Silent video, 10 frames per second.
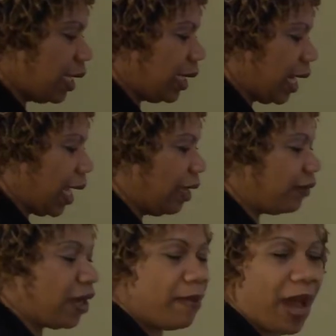that
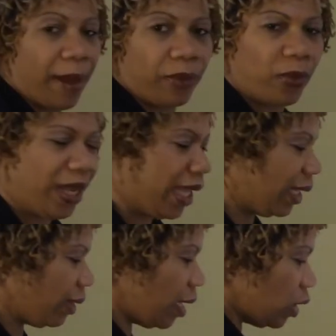I've come up
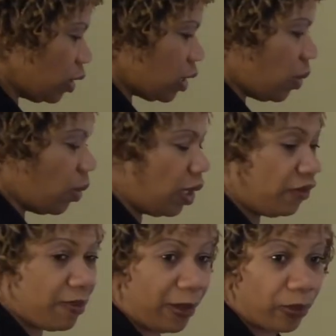with. So
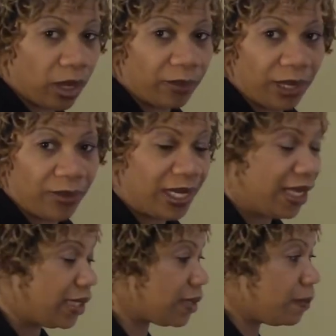if my problem
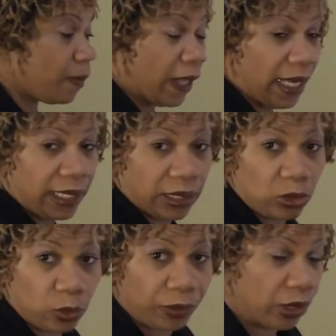is I need a
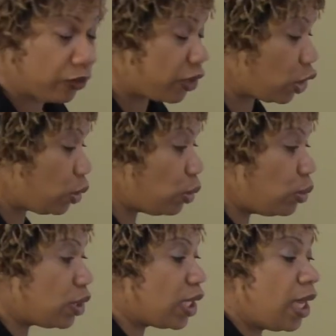new pair of
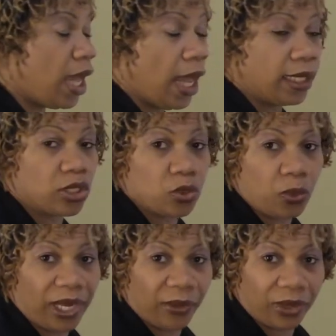shoes to
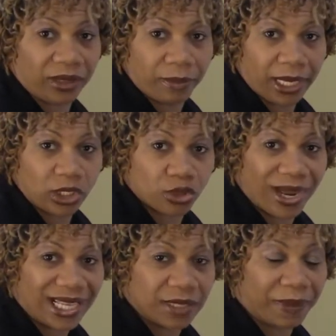wear with my
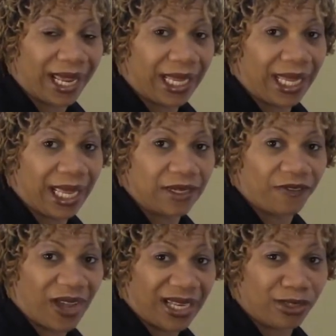dress, but I can't
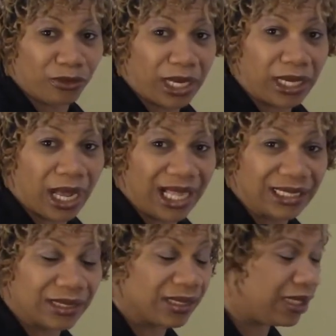find the right
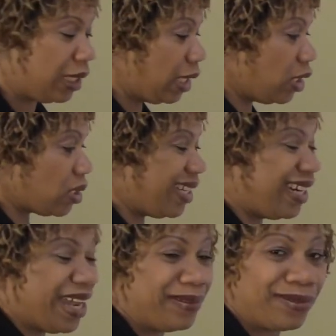color. So then
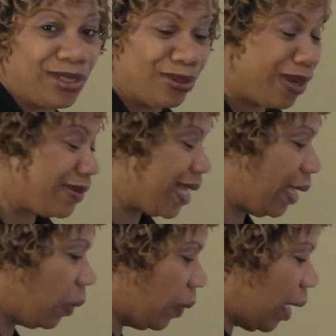I was
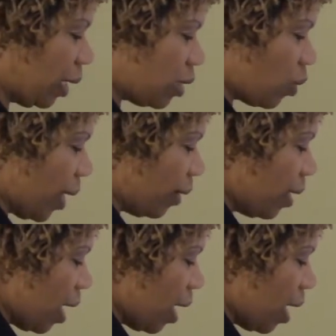like, okay, so I